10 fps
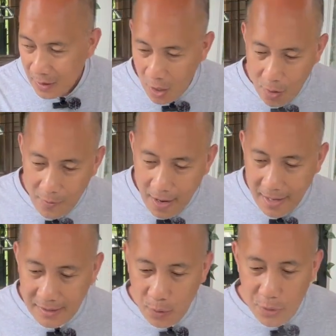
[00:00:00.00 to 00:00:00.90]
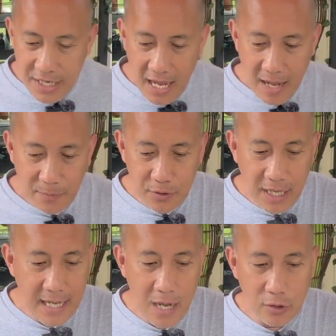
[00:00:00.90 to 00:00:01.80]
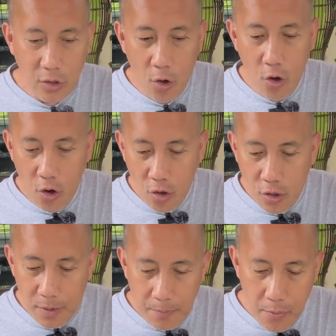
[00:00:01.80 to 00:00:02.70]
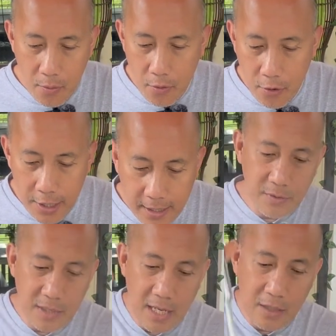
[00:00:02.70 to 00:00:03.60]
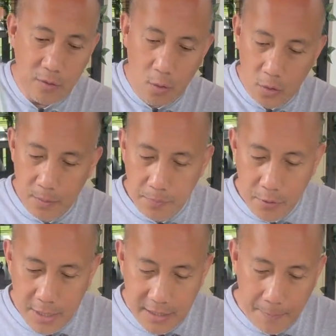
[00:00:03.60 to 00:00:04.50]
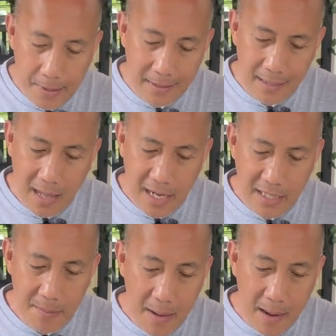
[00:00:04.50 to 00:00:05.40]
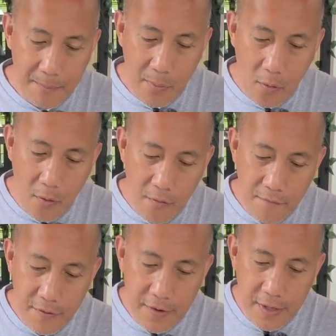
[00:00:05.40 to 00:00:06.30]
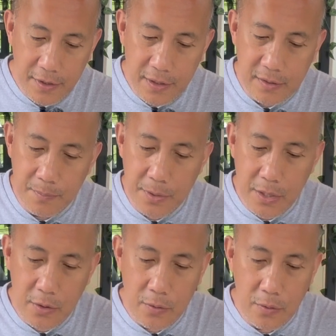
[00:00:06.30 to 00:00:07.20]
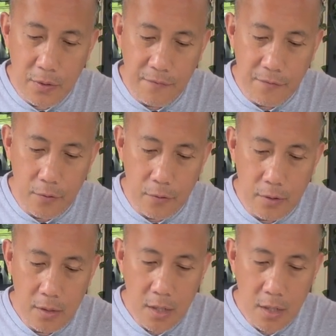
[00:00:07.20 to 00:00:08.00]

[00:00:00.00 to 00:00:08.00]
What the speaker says: Alright, so we're gonna have to take out all the pork, take out all the pork chop and line them up over on this beautiful